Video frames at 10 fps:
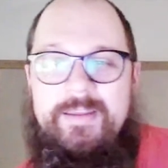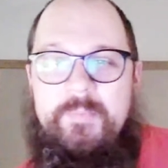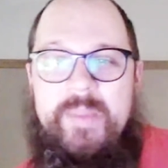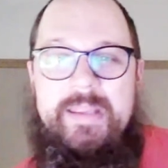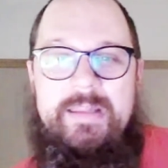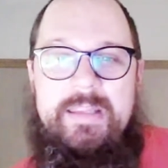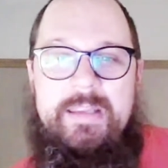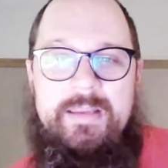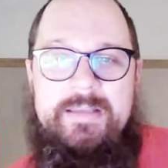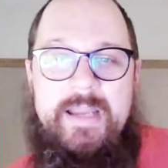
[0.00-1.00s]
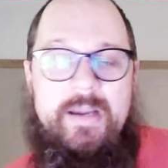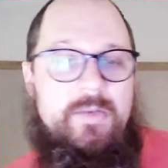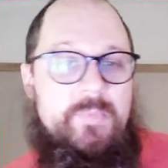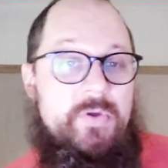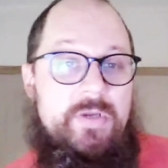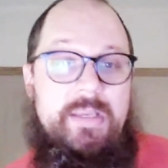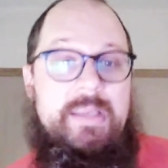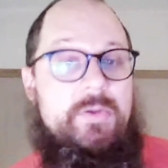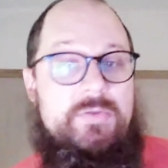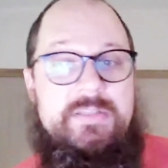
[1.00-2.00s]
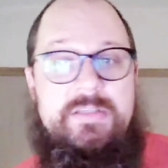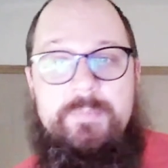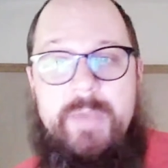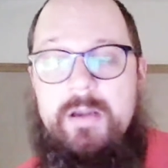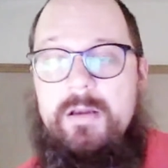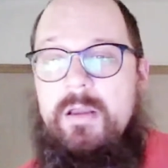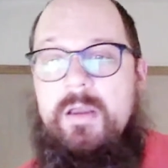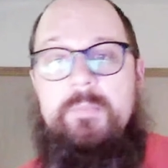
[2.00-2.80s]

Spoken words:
making the entire community ecosystem better.